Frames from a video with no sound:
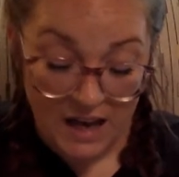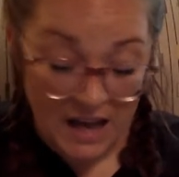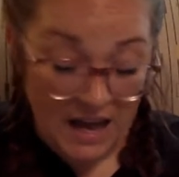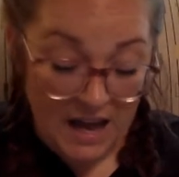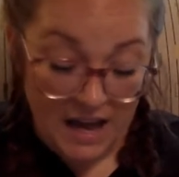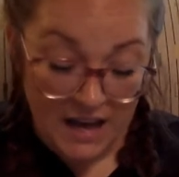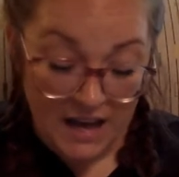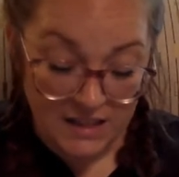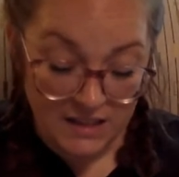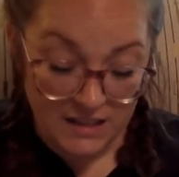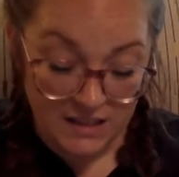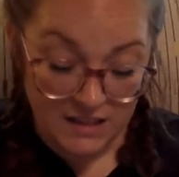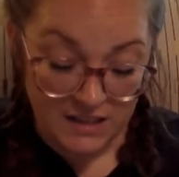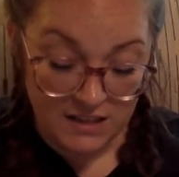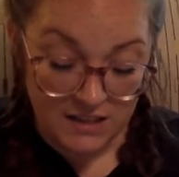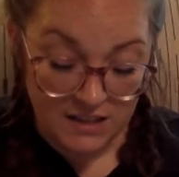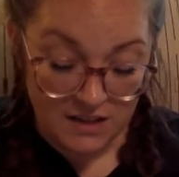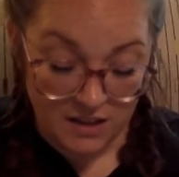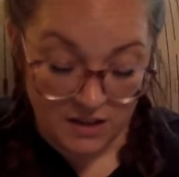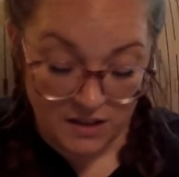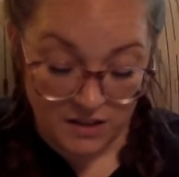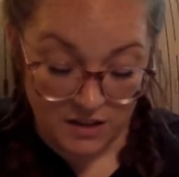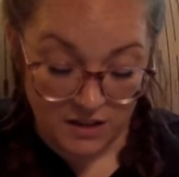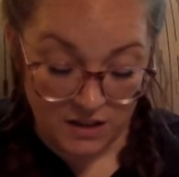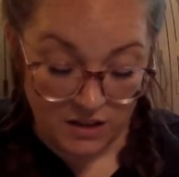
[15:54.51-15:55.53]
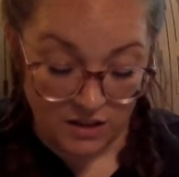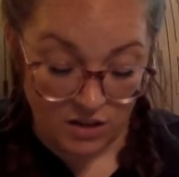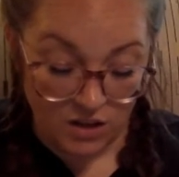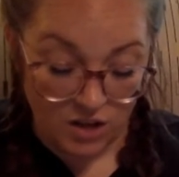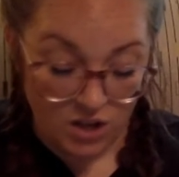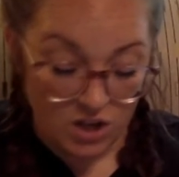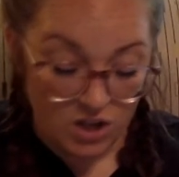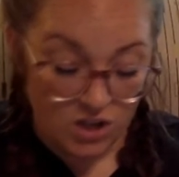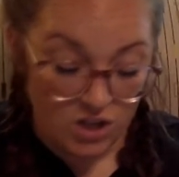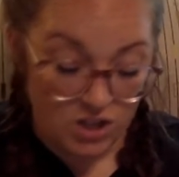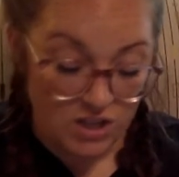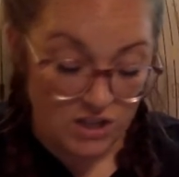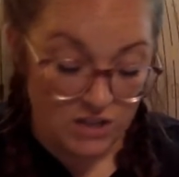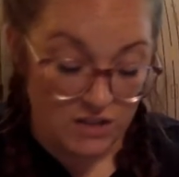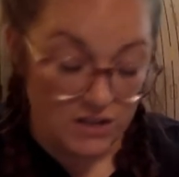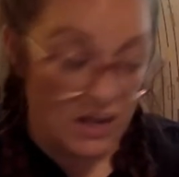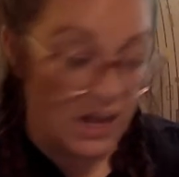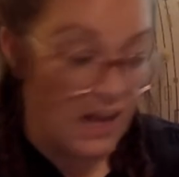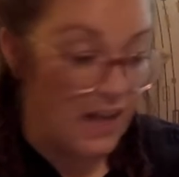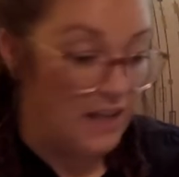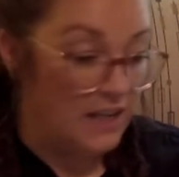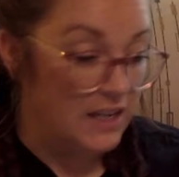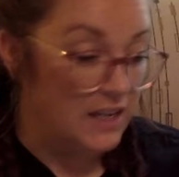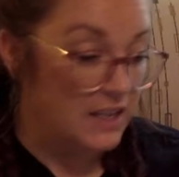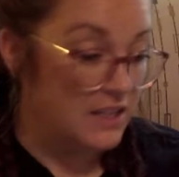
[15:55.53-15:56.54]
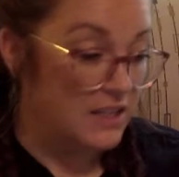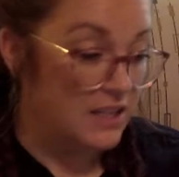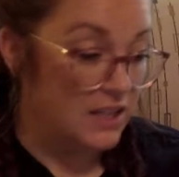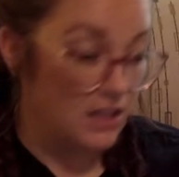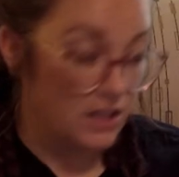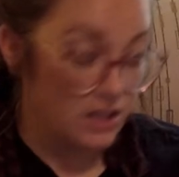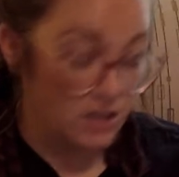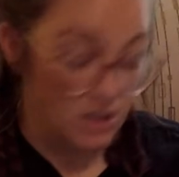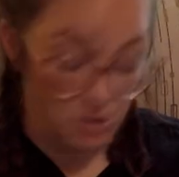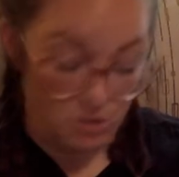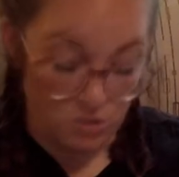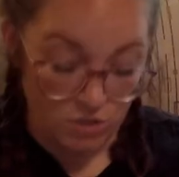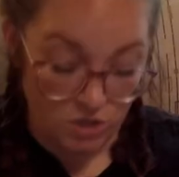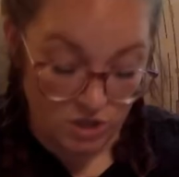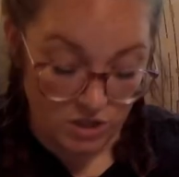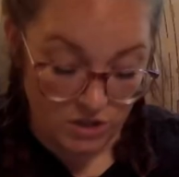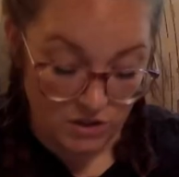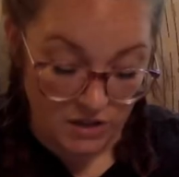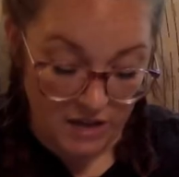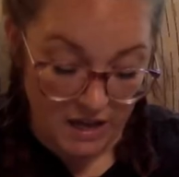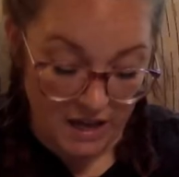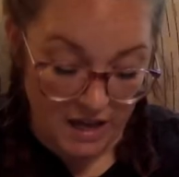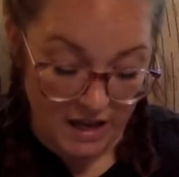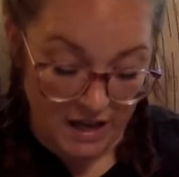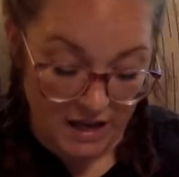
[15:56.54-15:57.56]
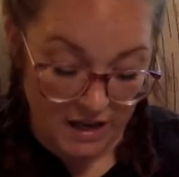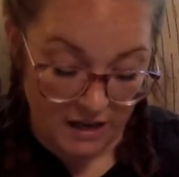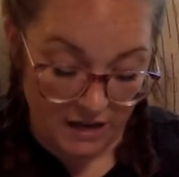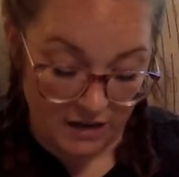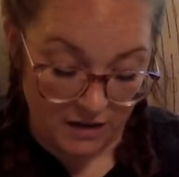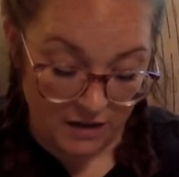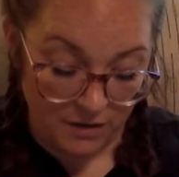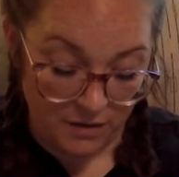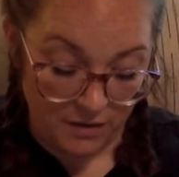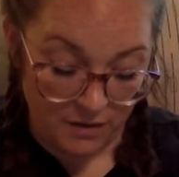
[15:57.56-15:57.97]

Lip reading: "I did nothing. She lied, I tell you. She lied."